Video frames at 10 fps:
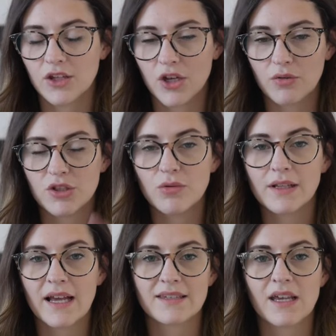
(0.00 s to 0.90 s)
you know, do a
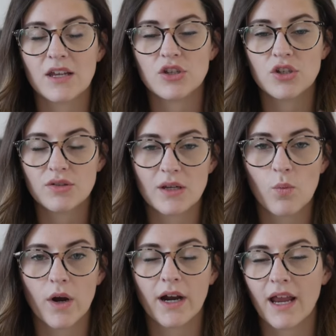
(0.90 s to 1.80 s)
lesson, do
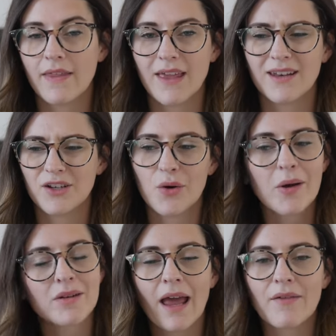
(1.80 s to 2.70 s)
some work, and then go
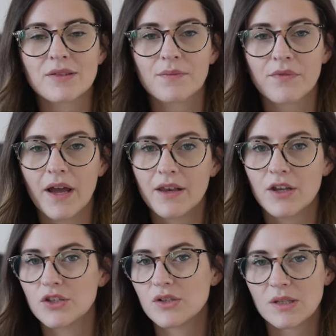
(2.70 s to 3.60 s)
out and have some
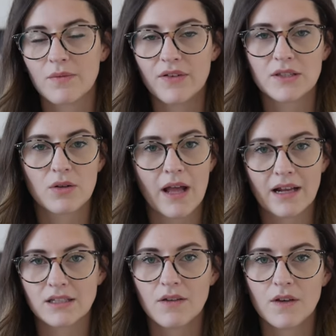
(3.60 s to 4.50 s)
fun, do some physical
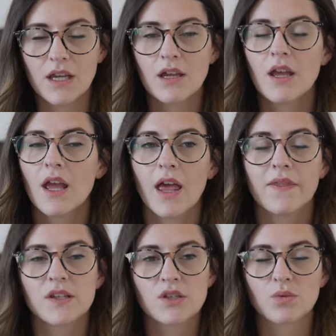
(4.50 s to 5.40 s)
activity.
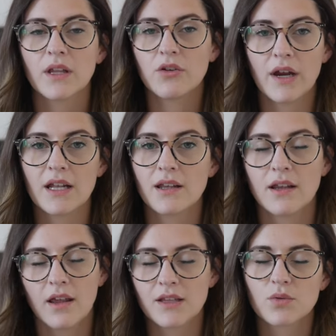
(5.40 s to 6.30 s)
It's just really great.
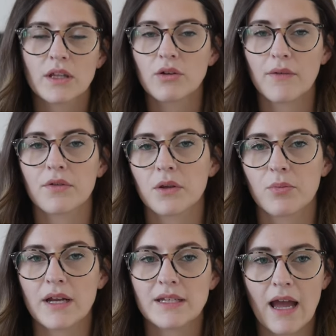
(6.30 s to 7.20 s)
It's really great for their
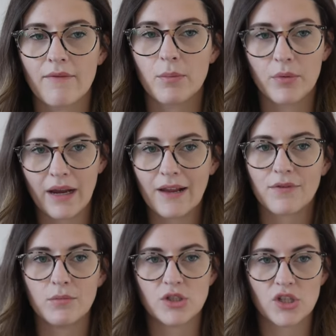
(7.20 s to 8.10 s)
brain to have a break
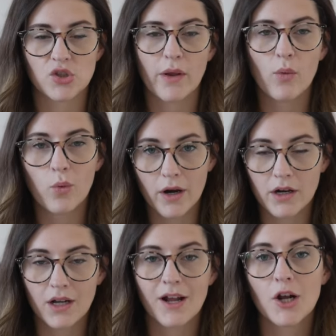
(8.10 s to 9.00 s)
from just doing
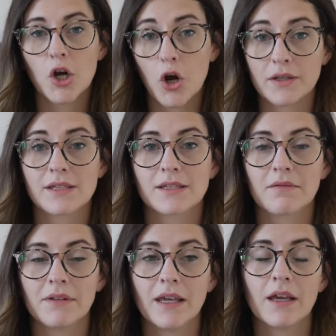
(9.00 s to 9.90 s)
work
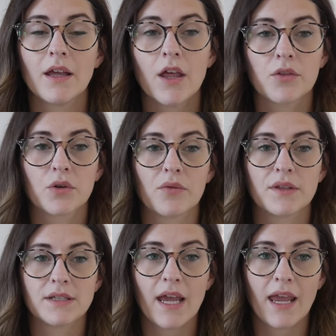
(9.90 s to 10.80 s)
constantly throughout
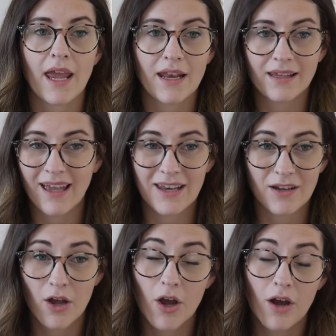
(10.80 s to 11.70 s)
the day. And
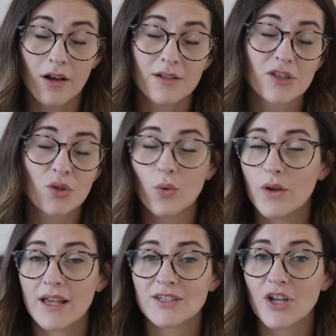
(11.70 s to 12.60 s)
again, school
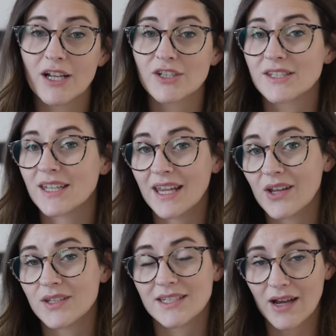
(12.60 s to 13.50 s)
is not just sitting
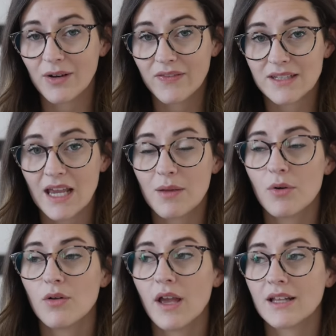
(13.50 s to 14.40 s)
at, down at the
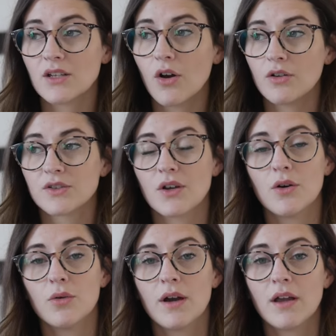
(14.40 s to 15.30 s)
table. It's
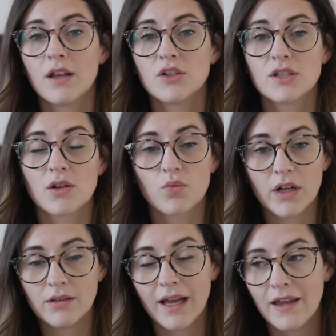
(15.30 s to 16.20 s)
also just in
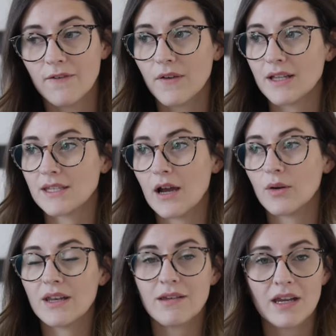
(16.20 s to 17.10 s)
real life. It's
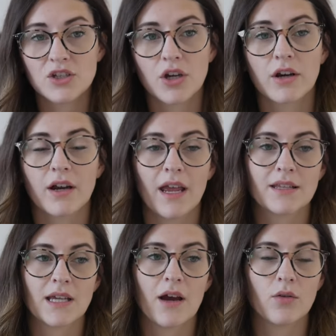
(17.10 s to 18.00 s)
out in nature.
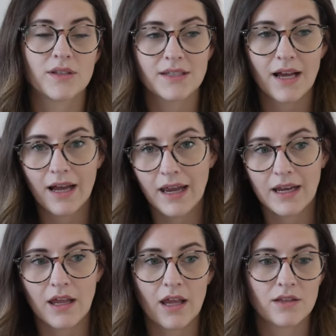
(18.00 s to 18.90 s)
It's
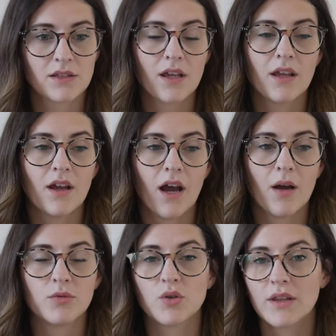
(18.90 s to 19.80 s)
outside. It's
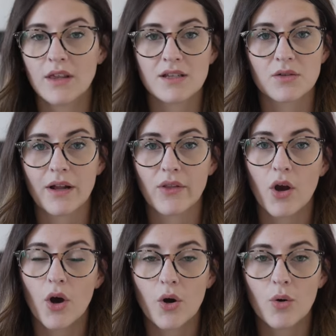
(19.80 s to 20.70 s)
um, doing things around the
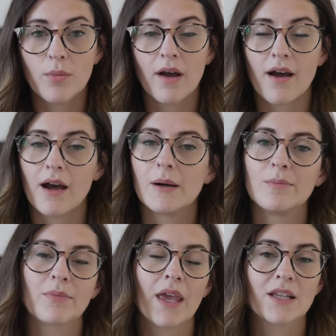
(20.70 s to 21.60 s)
home.
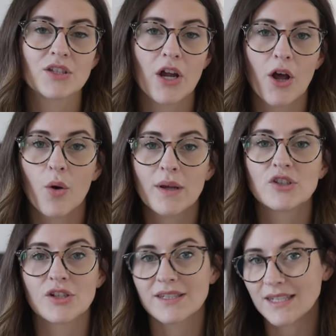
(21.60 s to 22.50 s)
Um, it's not
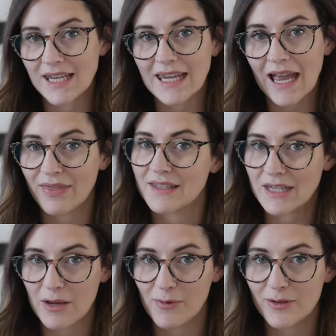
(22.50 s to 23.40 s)
always just sitting at the
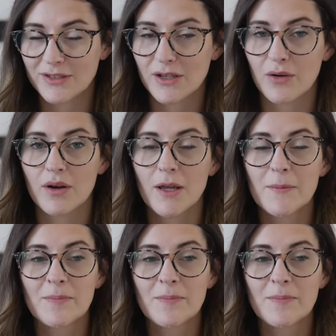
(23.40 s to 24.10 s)
table. So